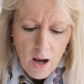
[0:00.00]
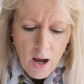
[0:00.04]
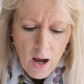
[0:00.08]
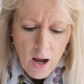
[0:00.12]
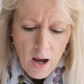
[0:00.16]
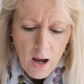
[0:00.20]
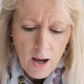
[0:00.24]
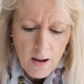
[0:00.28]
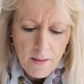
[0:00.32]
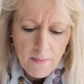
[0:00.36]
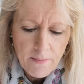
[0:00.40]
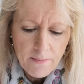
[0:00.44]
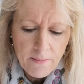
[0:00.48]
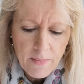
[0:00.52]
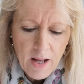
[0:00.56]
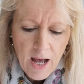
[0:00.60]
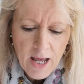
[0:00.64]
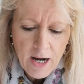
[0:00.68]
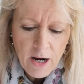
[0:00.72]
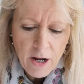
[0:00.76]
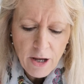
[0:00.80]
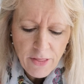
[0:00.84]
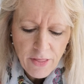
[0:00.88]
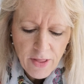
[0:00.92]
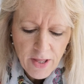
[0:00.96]
And
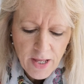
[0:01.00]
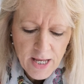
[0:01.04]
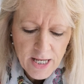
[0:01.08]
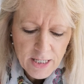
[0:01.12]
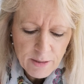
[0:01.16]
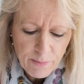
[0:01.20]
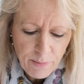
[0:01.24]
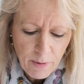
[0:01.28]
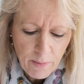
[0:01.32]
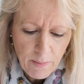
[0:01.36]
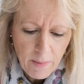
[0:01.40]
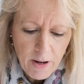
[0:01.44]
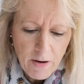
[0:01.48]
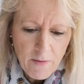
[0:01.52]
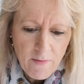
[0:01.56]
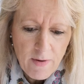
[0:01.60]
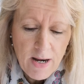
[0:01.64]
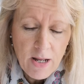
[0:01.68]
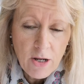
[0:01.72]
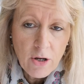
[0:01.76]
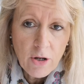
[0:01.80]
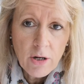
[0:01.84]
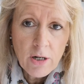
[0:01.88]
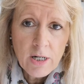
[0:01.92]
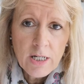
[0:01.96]
I think it's probably a
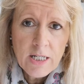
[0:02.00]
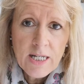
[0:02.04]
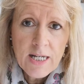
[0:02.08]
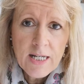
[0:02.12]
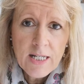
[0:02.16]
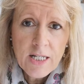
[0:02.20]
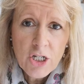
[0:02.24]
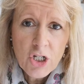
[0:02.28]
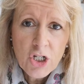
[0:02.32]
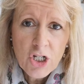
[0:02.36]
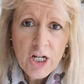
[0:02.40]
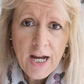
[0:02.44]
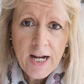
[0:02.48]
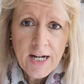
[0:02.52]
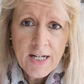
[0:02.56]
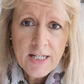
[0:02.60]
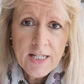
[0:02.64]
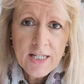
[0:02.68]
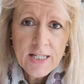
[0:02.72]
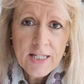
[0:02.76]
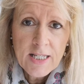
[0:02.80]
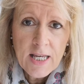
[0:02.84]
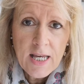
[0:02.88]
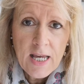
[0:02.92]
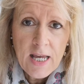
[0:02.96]
really good idea to check
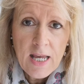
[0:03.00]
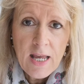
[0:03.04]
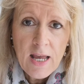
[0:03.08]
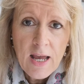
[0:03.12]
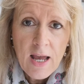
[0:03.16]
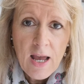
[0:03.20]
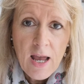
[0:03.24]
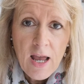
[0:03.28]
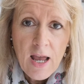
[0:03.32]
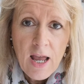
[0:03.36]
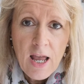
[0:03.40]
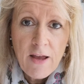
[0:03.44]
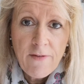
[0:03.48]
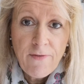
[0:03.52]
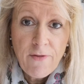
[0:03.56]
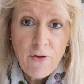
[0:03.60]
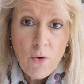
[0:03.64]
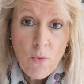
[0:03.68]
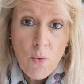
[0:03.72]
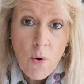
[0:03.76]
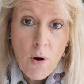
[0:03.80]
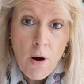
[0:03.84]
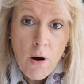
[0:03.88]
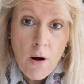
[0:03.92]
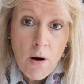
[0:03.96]
to see if
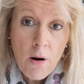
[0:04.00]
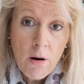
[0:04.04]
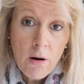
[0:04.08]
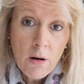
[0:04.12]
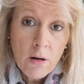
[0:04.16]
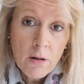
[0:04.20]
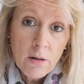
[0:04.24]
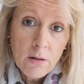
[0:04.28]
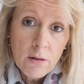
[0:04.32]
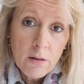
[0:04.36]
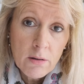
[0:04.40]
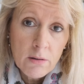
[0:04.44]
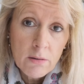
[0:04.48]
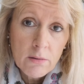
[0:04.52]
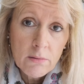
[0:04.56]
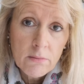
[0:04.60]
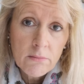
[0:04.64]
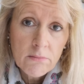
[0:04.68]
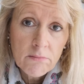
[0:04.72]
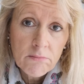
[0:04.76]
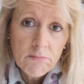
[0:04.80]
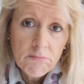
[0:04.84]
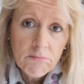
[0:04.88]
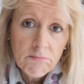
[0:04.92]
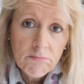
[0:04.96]
you are,
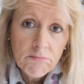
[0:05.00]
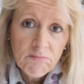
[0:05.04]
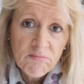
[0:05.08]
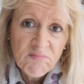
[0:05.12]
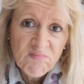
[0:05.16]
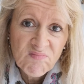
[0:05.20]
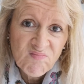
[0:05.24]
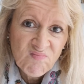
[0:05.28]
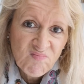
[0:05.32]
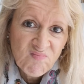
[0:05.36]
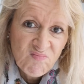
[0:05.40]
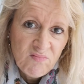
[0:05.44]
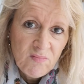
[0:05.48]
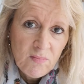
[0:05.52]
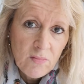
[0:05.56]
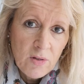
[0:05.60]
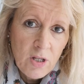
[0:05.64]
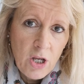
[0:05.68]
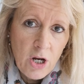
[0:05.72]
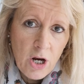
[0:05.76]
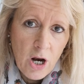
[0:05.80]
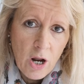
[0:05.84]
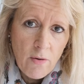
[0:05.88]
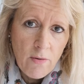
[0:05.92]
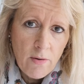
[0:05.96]

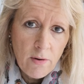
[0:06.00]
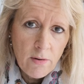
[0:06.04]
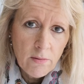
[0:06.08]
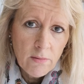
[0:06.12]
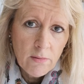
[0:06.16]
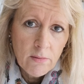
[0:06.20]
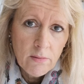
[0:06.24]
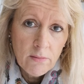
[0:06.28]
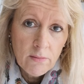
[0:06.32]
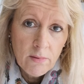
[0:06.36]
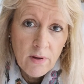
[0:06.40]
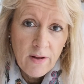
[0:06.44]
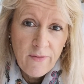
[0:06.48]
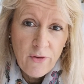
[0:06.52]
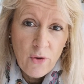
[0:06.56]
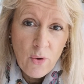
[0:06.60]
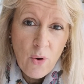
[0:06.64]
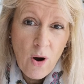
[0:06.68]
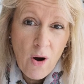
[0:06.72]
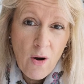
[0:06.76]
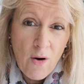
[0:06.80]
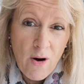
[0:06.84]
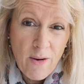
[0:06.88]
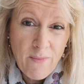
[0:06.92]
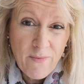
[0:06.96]
you know, if you
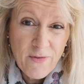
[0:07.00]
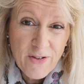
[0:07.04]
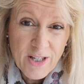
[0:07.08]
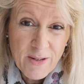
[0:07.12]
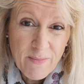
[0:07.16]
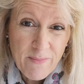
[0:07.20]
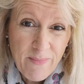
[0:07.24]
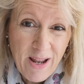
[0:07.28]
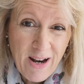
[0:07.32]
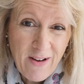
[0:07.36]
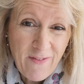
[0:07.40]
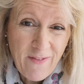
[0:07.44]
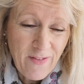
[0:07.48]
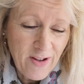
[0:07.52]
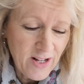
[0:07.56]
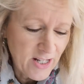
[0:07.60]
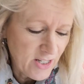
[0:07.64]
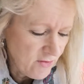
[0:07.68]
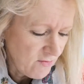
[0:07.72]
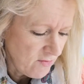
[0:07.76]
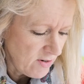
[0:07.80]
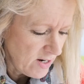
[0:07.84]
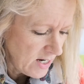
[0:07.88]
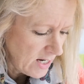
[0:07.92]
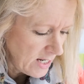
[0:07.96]
are up for some
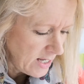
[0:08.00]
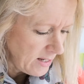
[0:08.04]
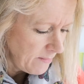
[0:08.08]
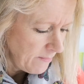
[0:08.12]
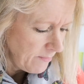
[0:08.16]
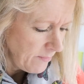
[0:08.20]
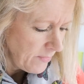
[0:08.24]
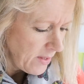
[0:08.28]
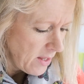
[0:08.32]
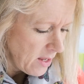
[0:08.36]
benefits, really.